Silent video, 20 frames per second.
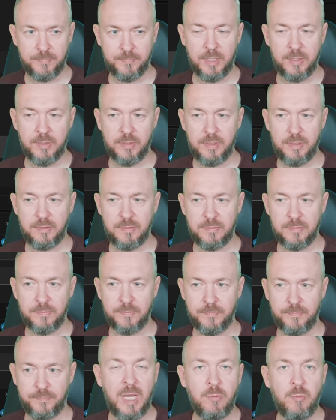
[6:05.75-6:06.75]
Click on
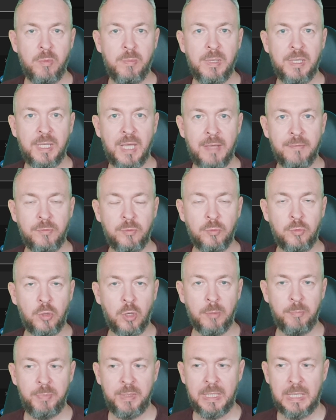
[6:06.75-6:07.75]
it, and we will have to
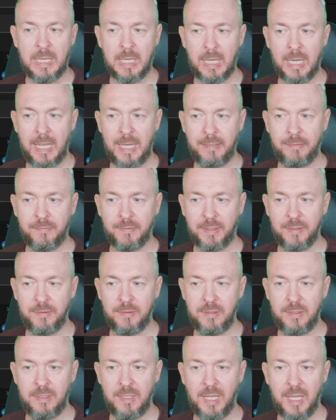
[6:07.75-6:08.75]
copy client I
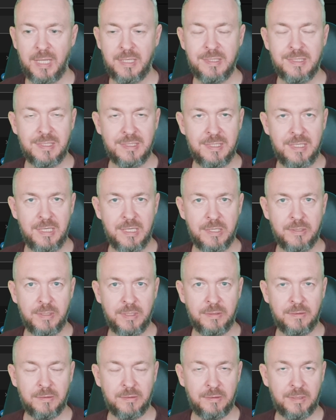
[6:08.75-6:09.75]
D and
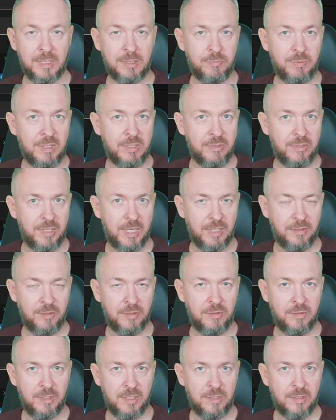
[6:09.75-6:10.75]
secret that we
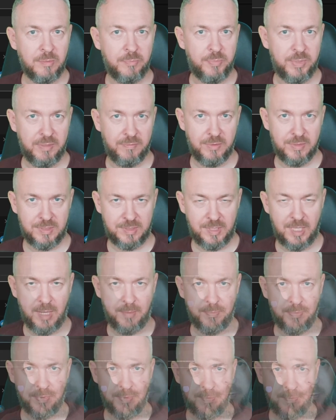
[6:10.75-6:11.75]
created in the previous
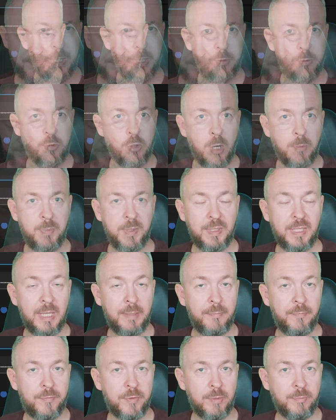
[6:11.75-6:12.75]
step. When you copy
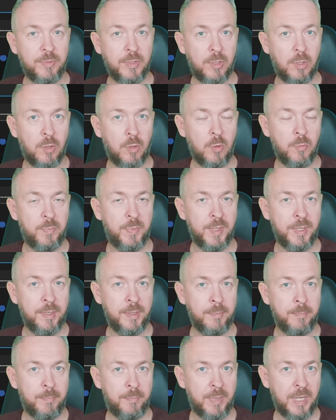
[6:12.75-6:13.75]
them from the
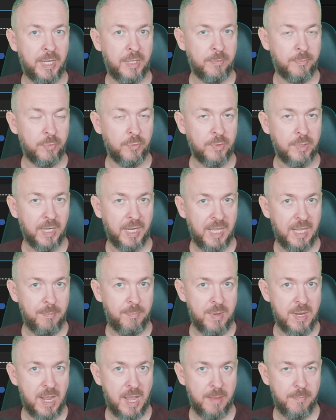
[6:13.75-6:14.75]
Open Plantbook
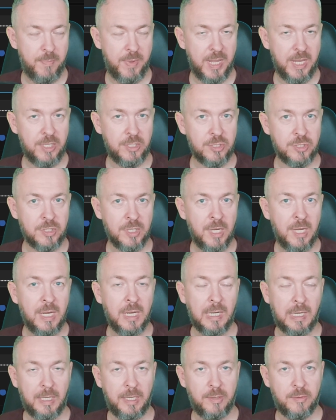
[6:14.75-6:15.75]
A P I page,
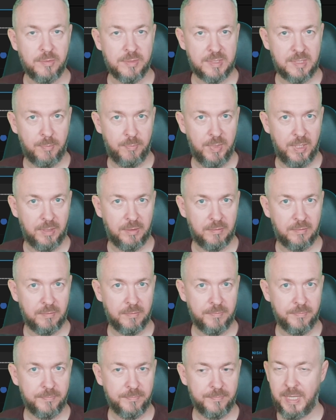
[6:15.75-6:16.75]
click on
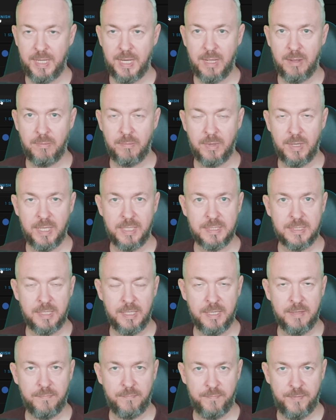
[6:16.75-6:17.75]
Submit. And now let's
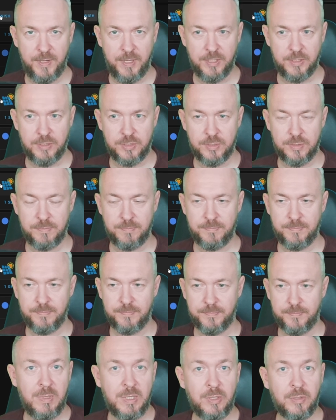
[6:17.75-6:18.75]
click Finish.
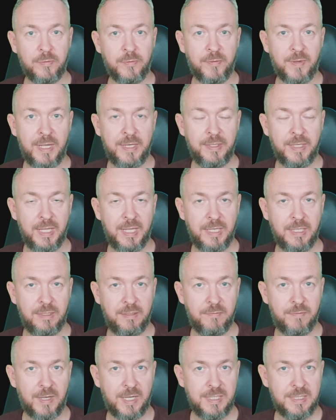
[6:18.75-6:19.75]
You will not find
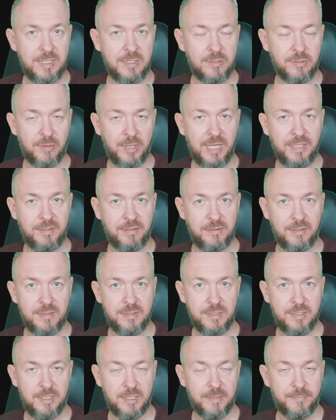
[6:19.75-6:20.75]
any devices or
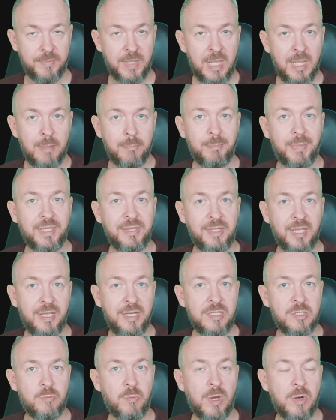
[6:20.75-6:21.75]
entities here, but
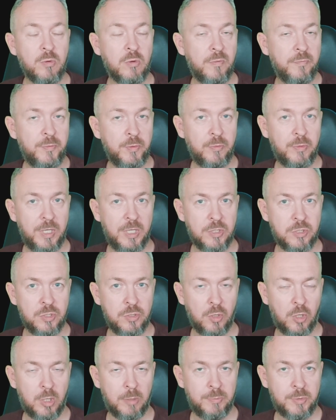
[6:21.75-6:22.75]
there is one
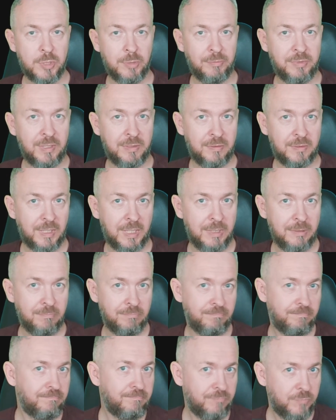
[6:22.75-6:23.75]
configuration option that
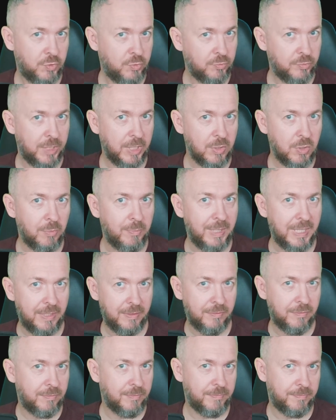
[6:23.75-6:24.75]
I do
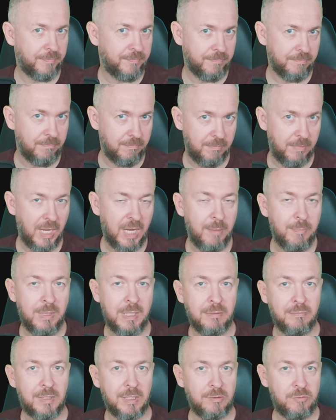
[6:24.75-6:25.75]
recommend
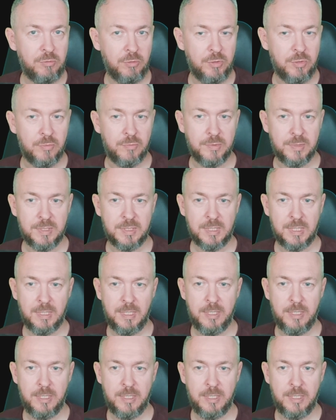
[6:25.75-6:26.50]
maybe that you use.